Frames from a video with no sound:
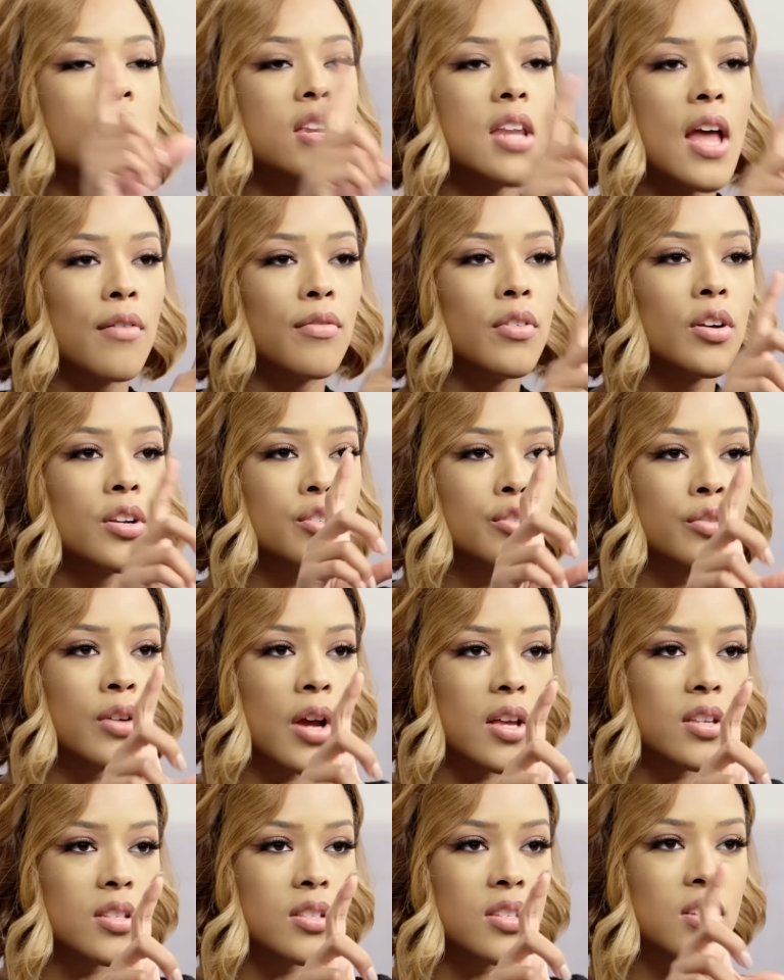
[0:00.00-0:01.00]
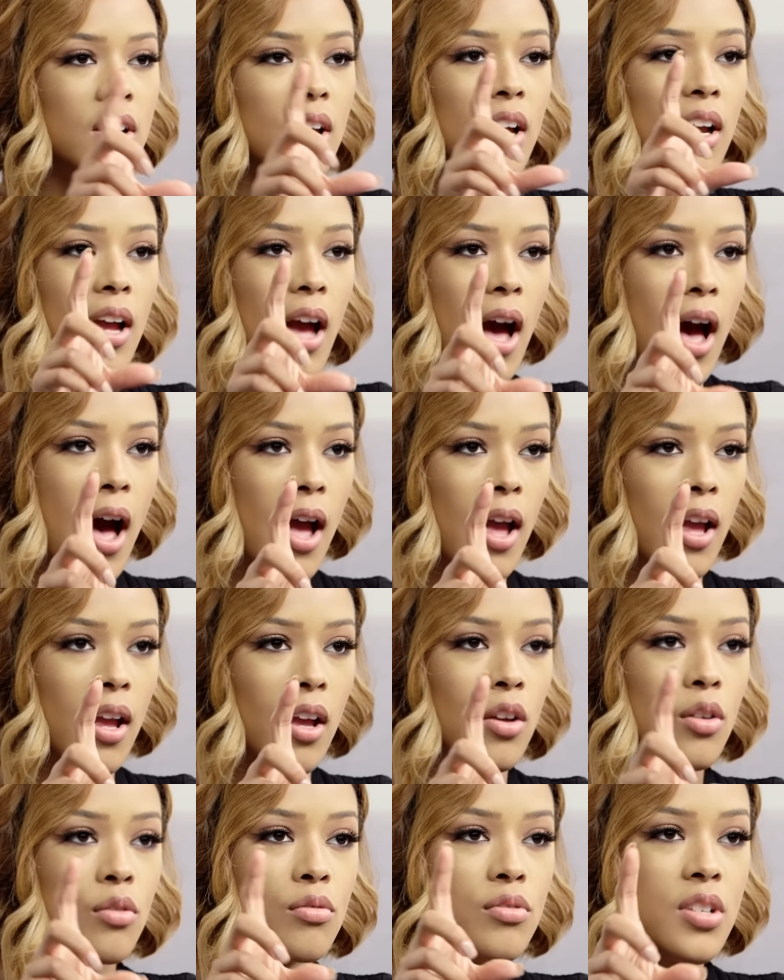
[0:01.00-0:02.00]
Never trust a guy
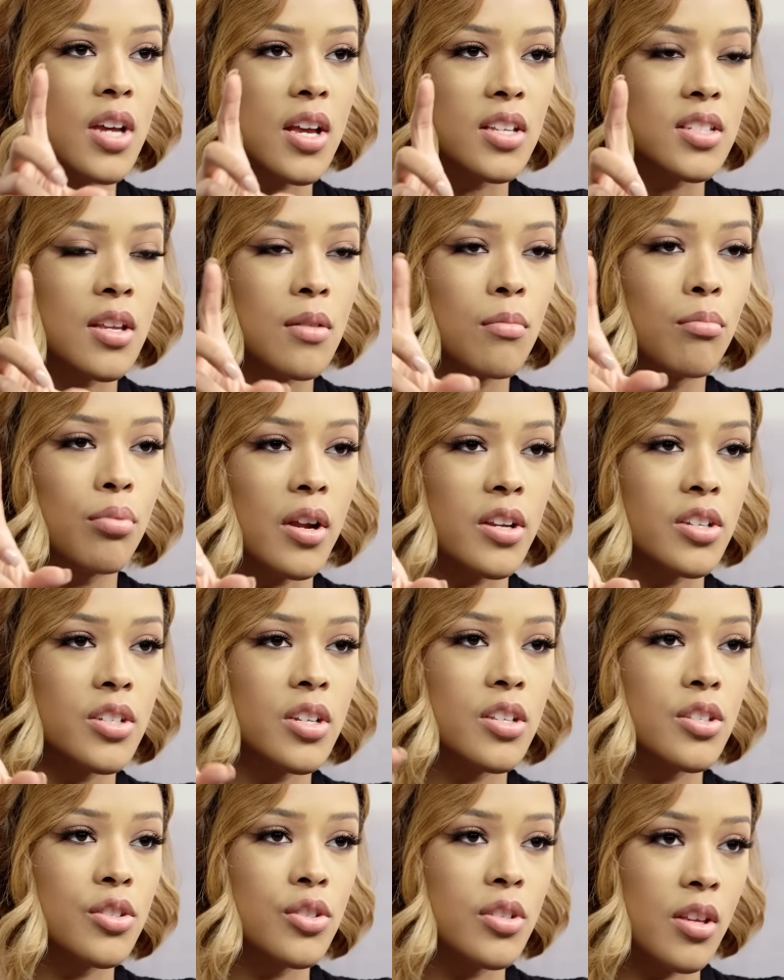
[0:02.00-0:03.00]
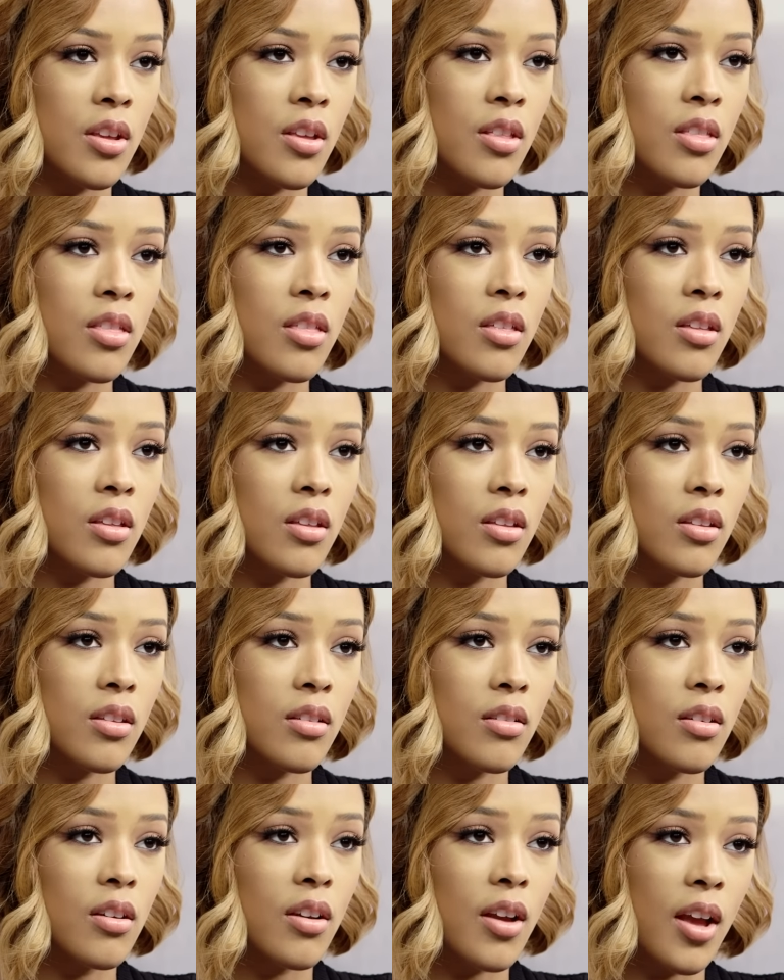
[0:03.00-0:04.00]
who doesn't brush his teeth.
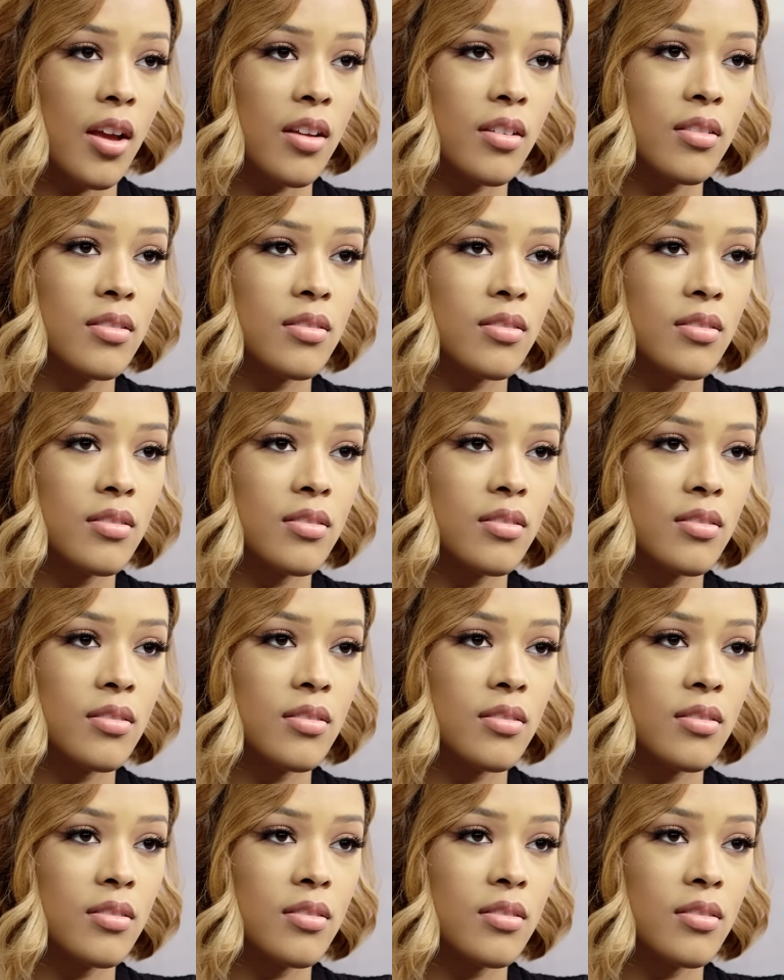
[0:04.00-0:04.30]
Okay,